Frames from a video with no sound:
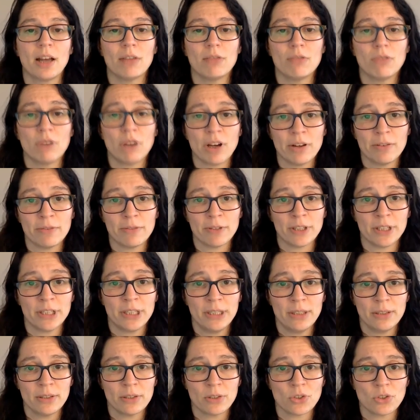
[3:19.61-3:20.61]

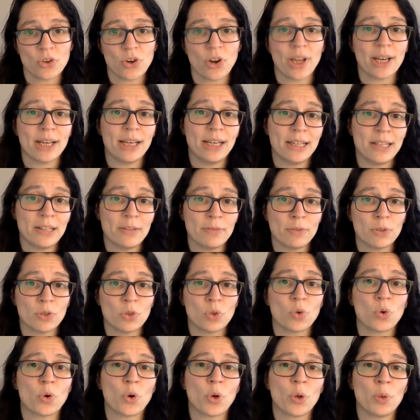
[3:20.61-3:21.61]
Rather, try and leave the
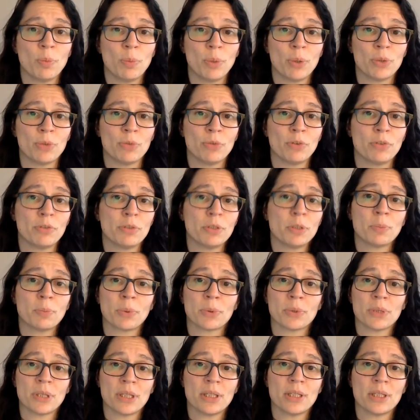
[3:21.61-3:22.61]
door open for
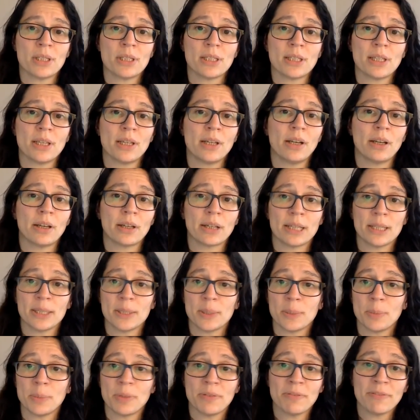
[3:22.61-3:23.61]
responses that are likely to
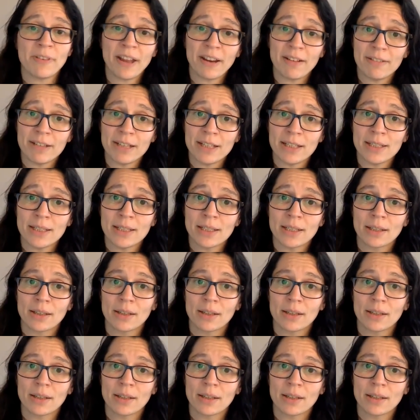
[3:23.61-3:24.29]
be varied,